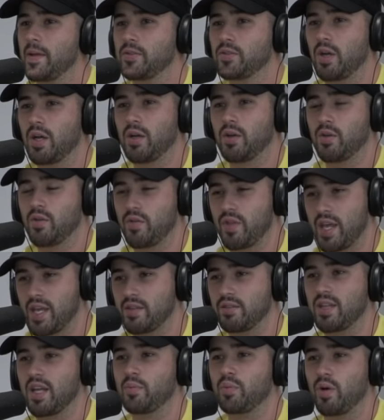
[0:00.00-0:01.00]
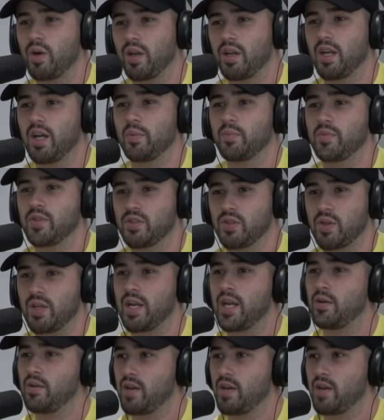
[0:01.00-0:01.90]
So they they brought it up, so then I,